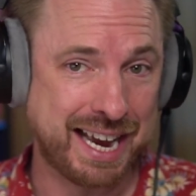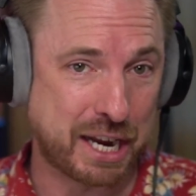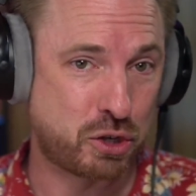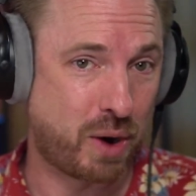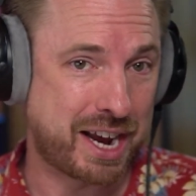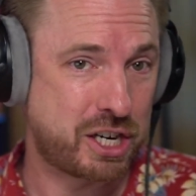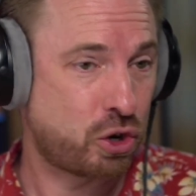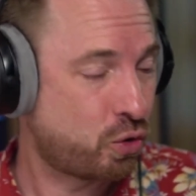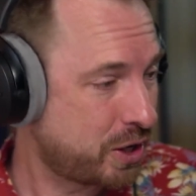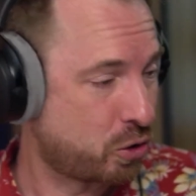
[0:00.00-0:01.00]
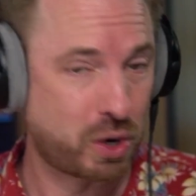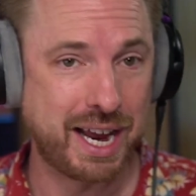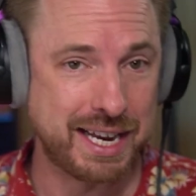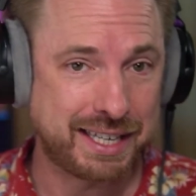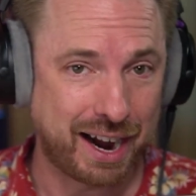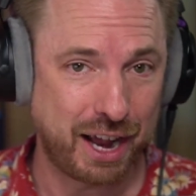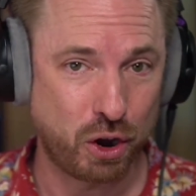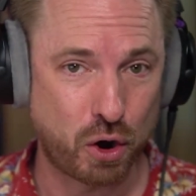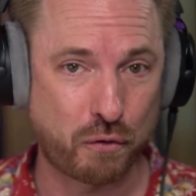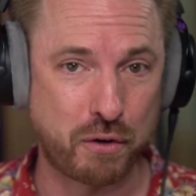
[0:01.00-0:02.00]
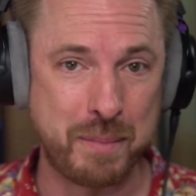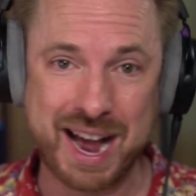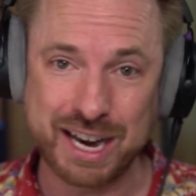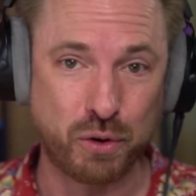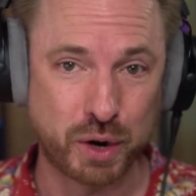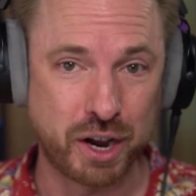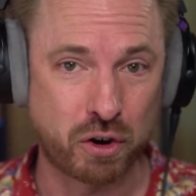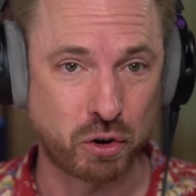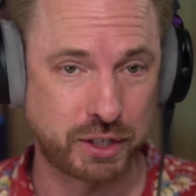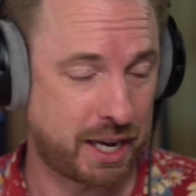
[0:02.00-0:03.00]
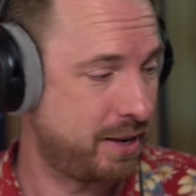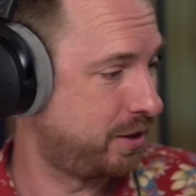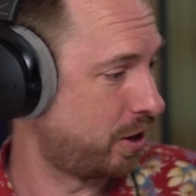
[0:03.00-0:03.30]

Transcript: extract crystal clear dialogue from any audio content.